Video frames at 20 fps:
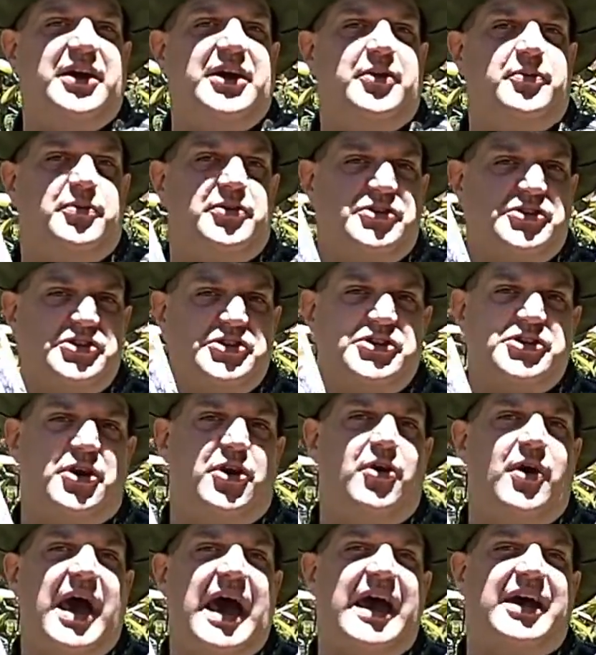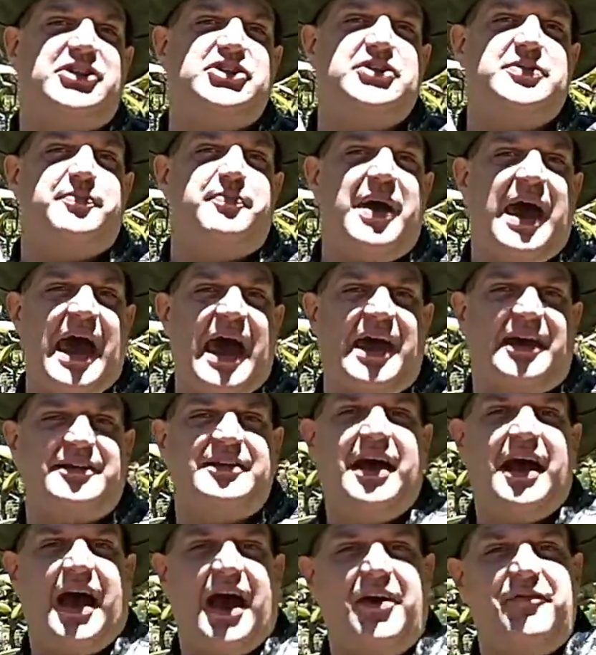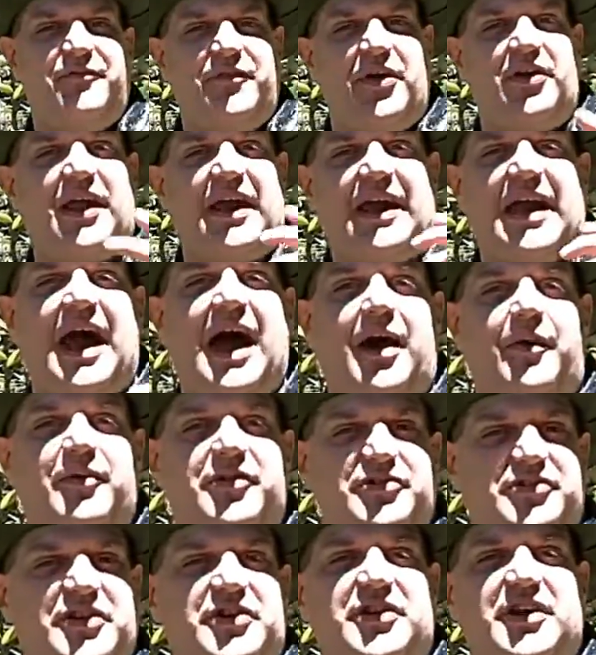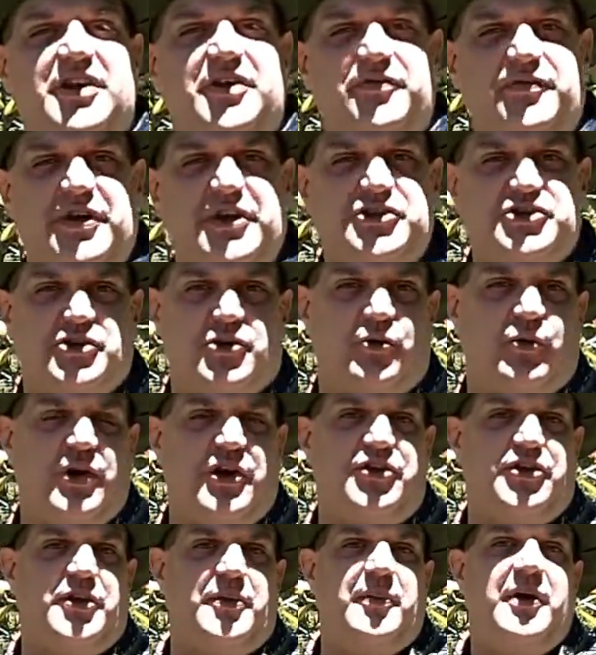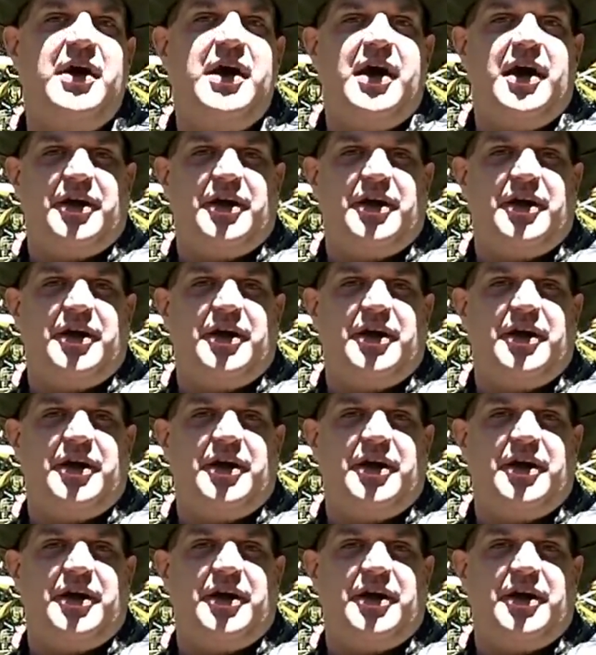It was so action-packed, I felt like I was in the adventure with him.